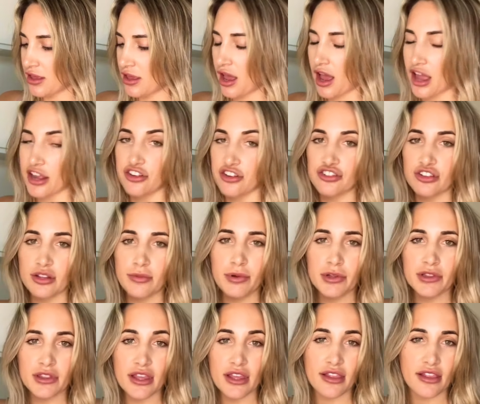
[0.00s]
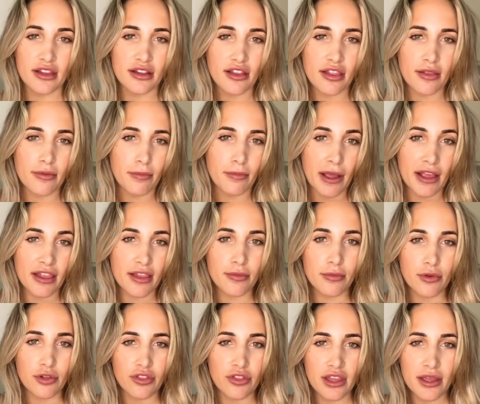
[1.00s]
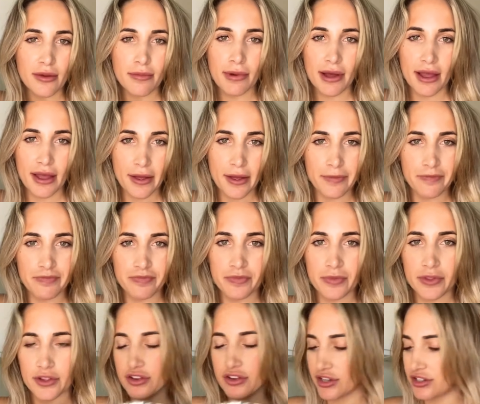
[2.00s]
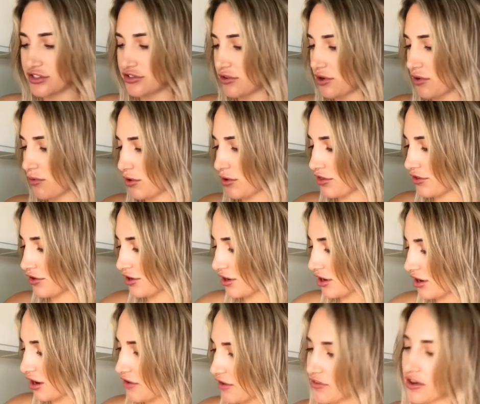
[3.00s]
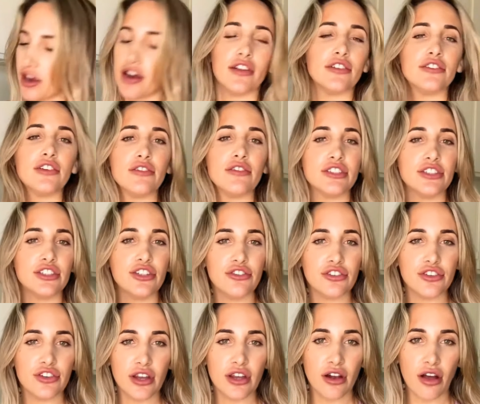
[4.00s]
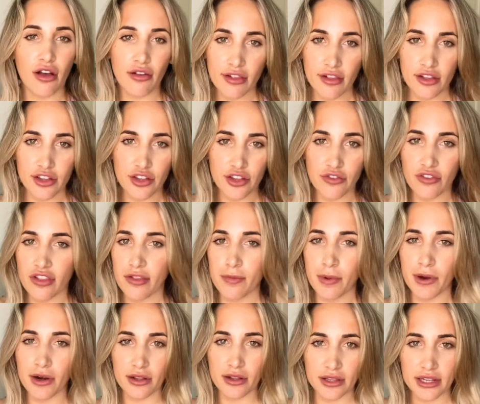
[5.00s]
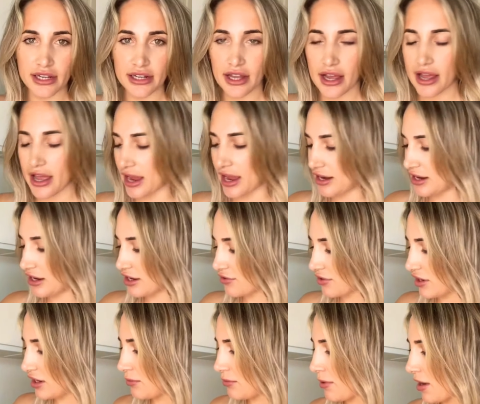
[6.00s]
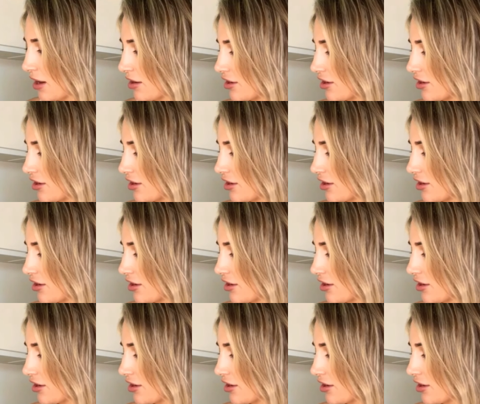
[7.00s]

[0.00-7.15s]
I usually put these in my smoothie, but you can do it with your avocado toast too. You can also use spirulina, any green powder